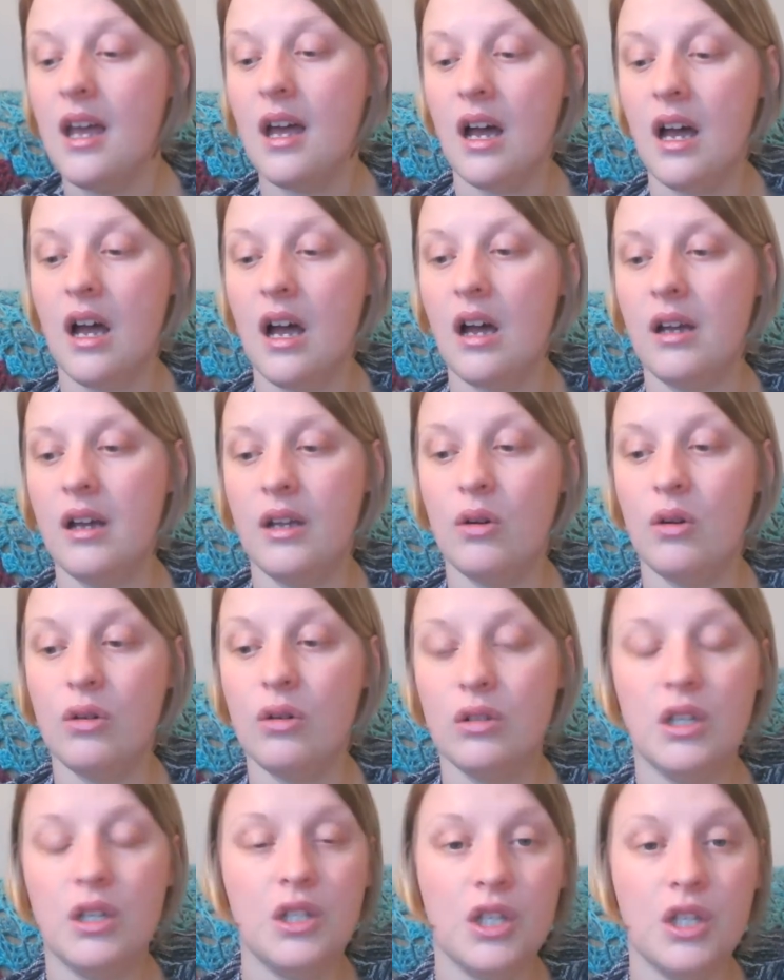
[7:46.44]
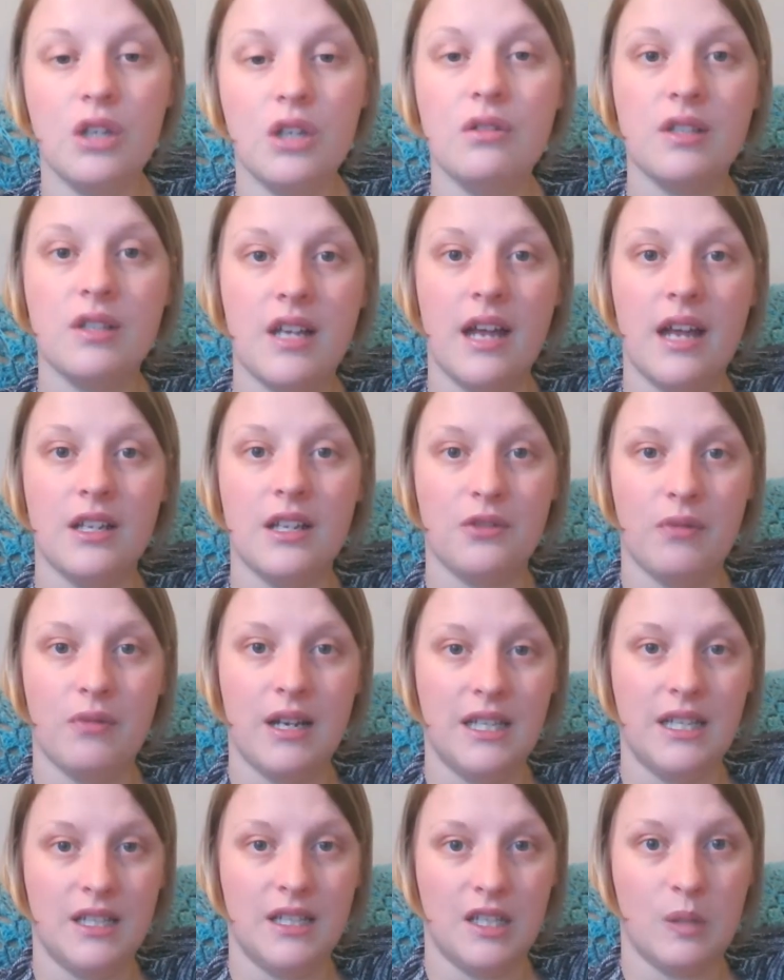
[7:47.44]
I ordered 2 sets
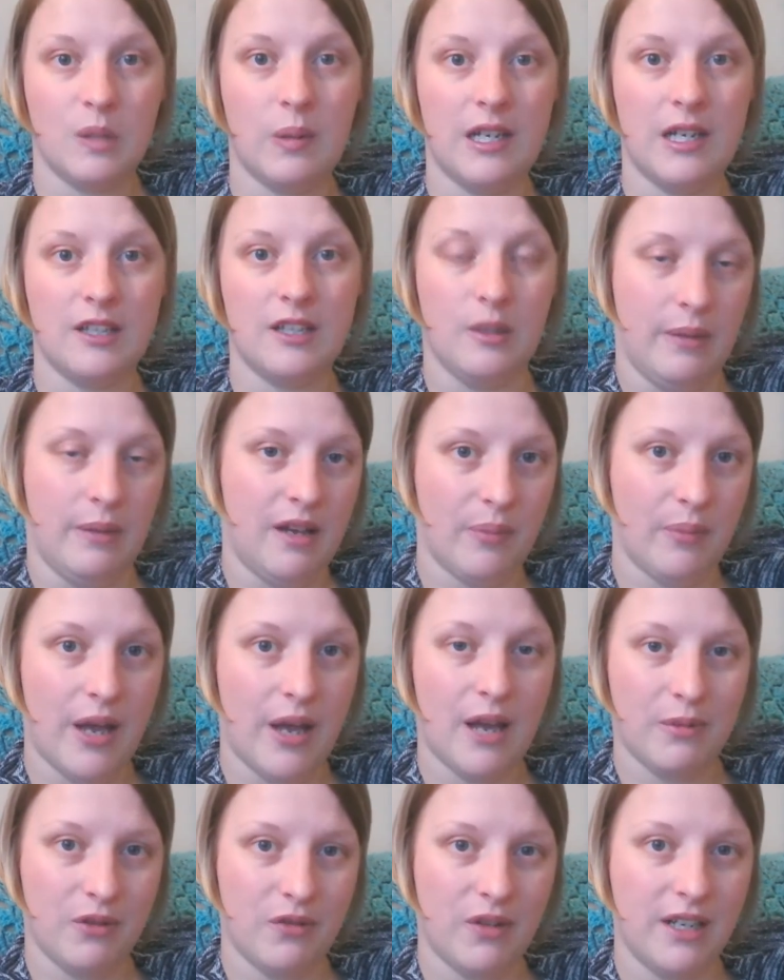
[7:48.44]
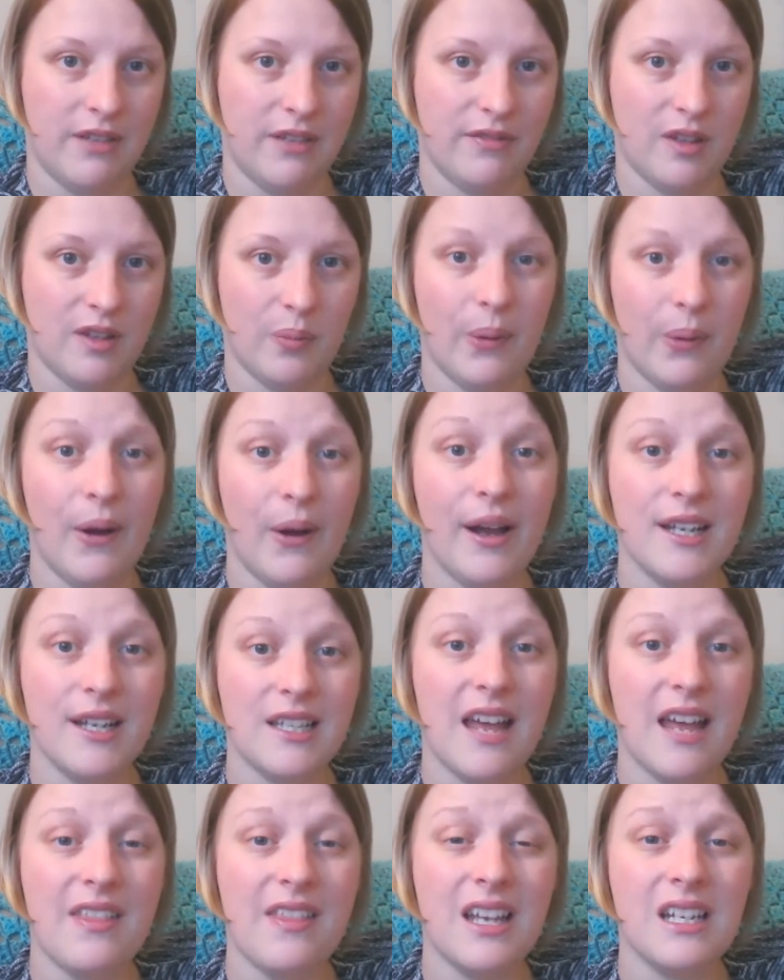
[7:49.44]
ready to split some out, perhaps ready for the prize,
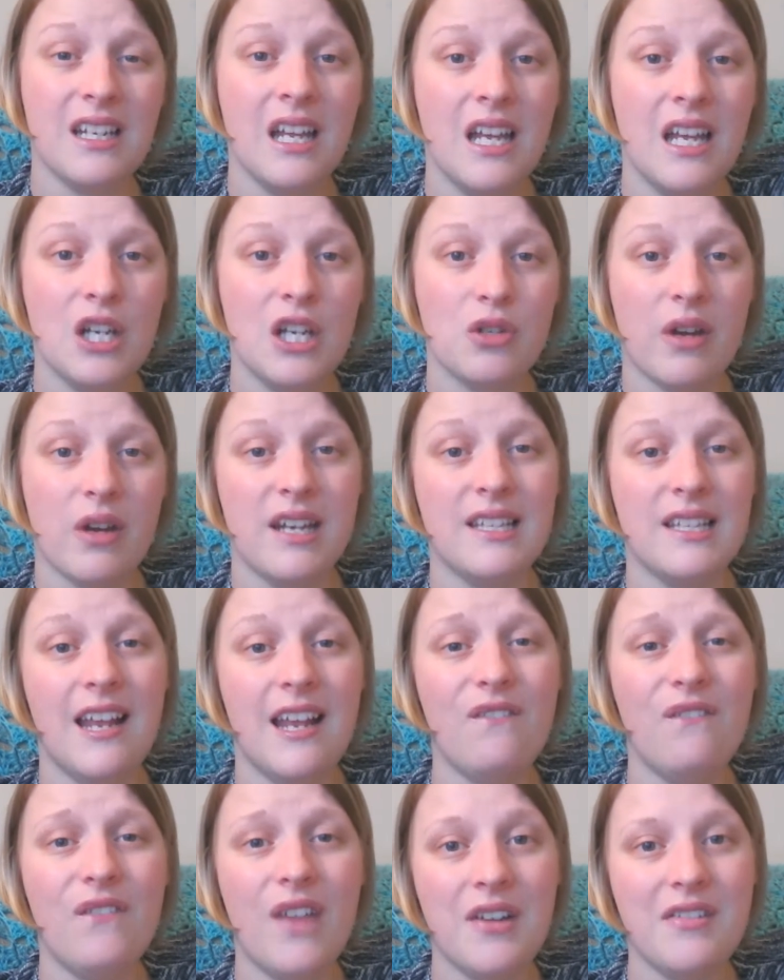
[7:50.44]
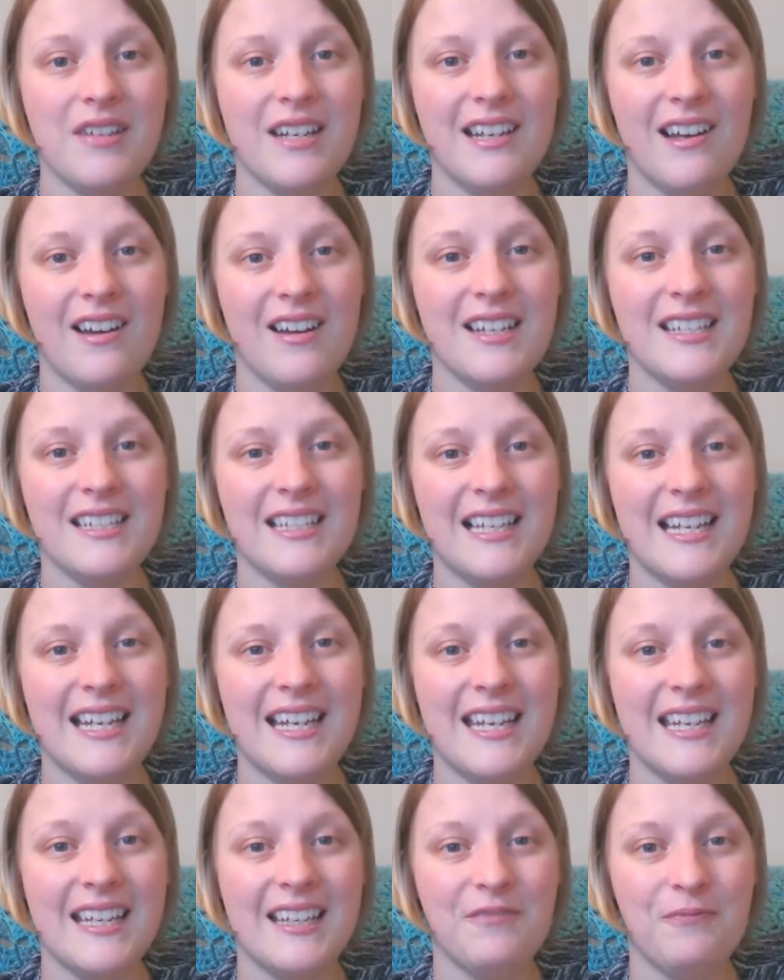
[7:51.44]
and then Tracy very
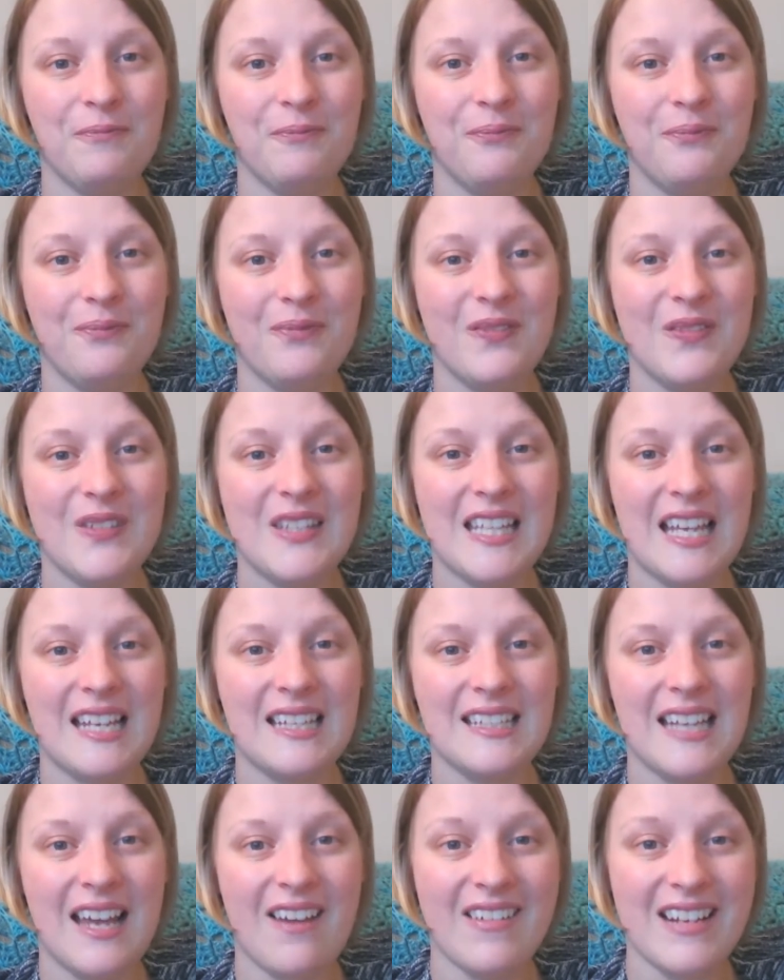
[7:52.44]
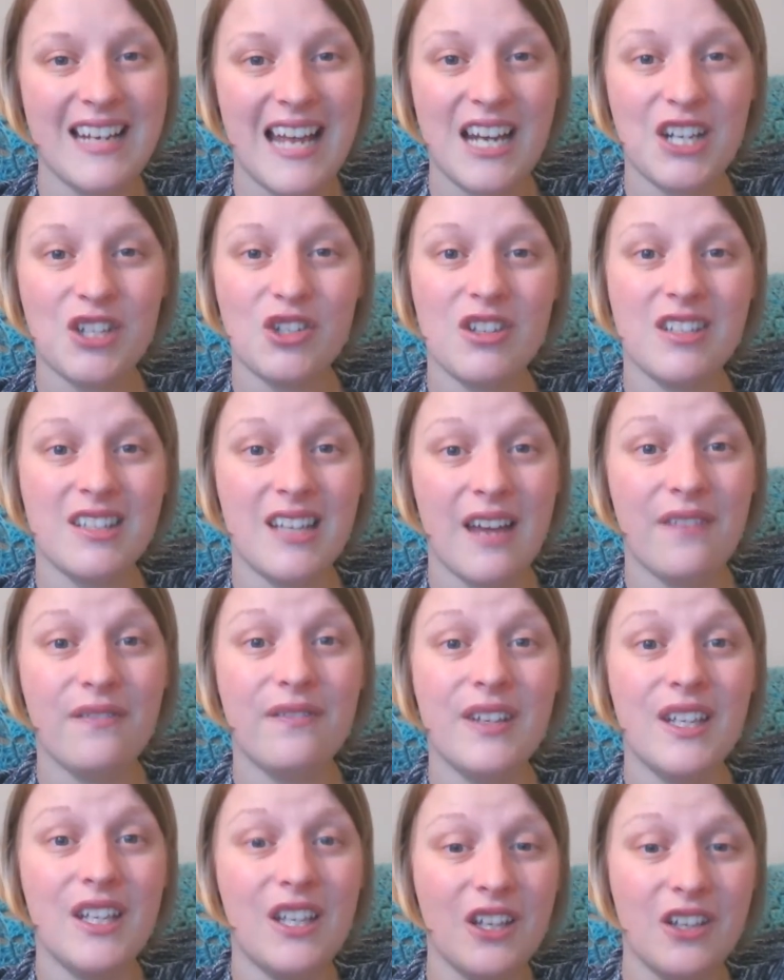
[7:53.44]
kindly sent out an extra set
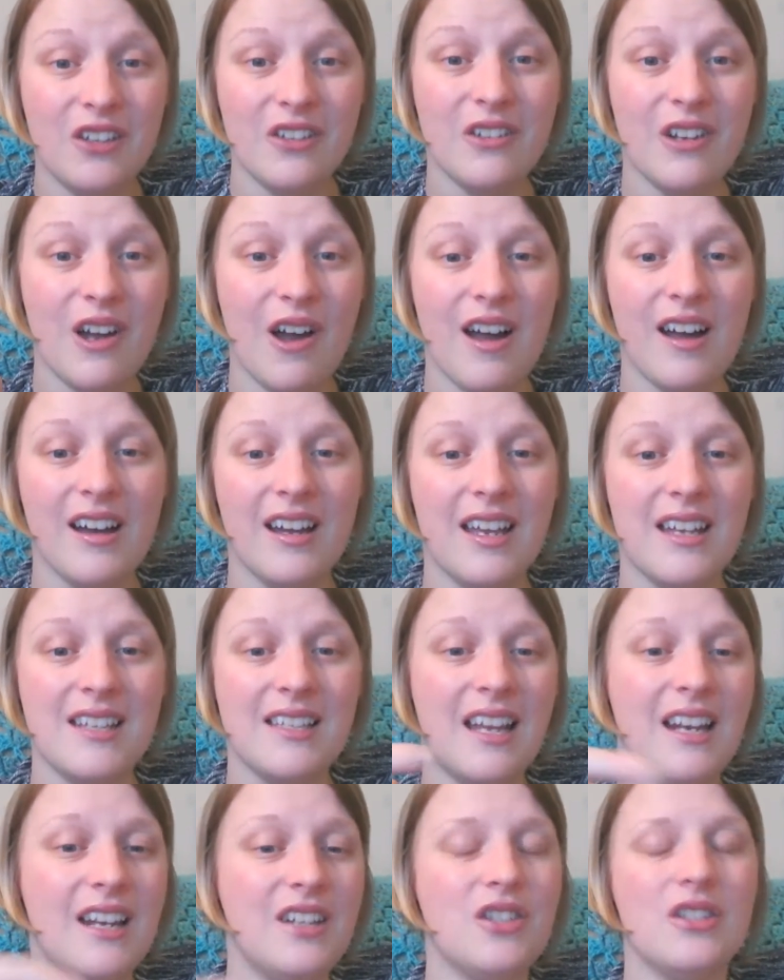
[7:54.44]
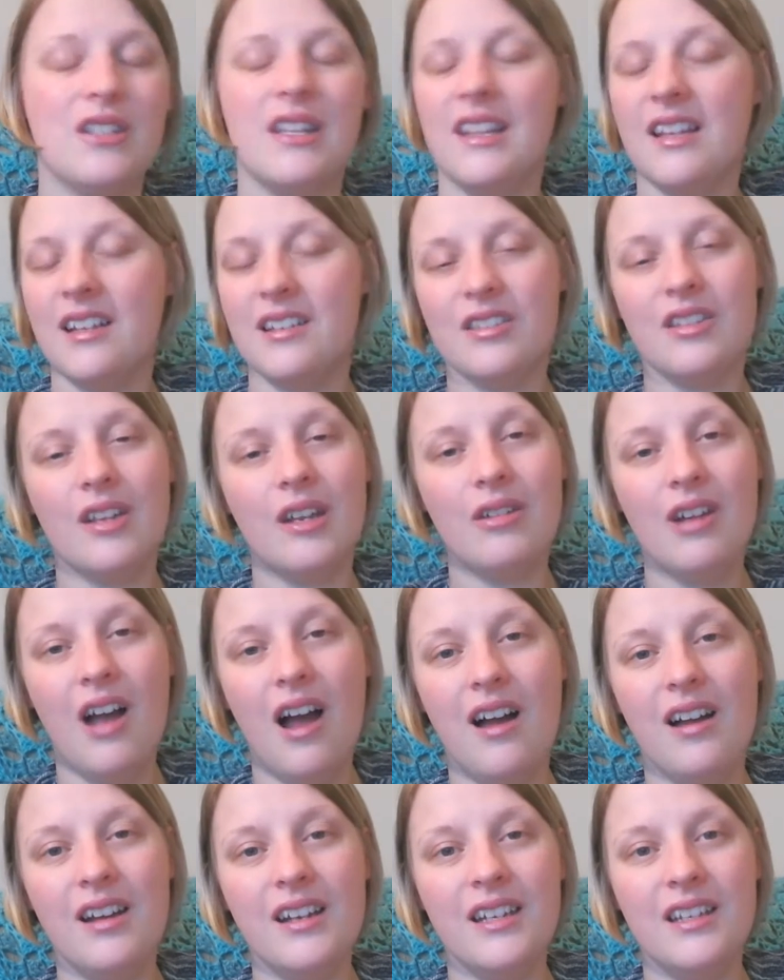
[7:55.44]
for you guys, and I just think that's so
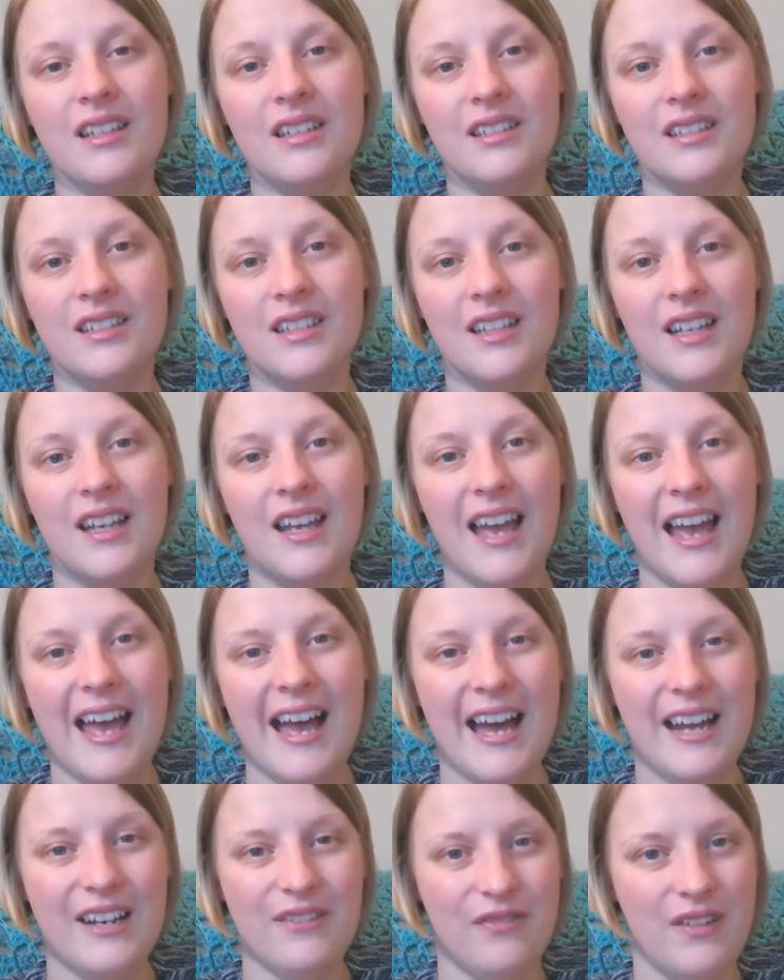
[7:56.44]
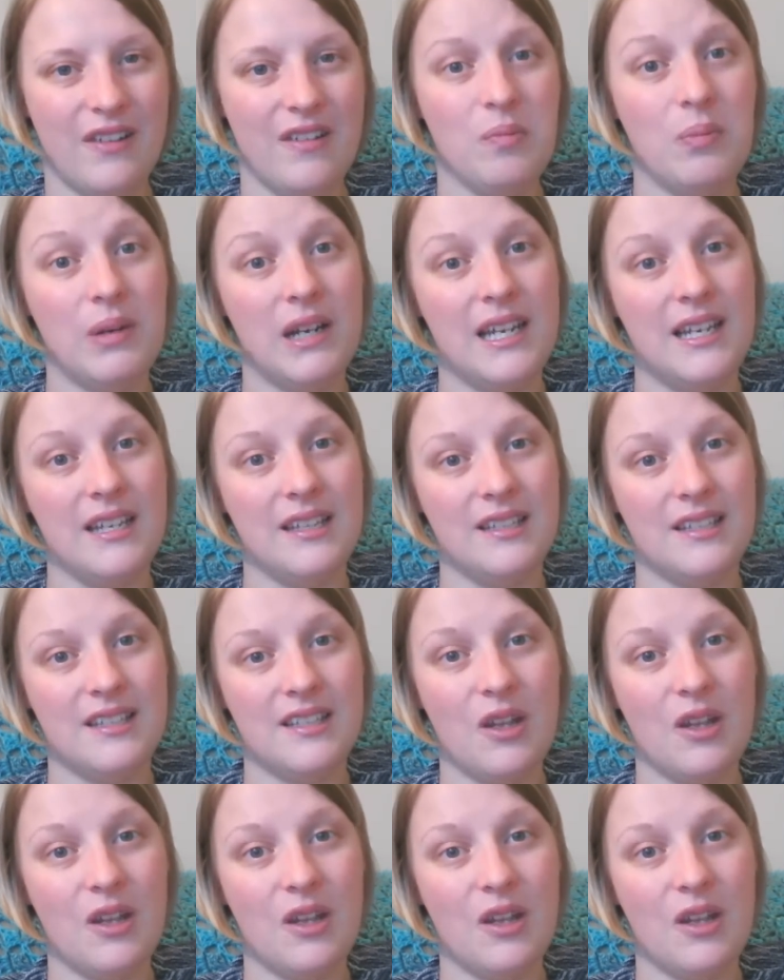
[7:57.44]
kind, and I'm very pleased.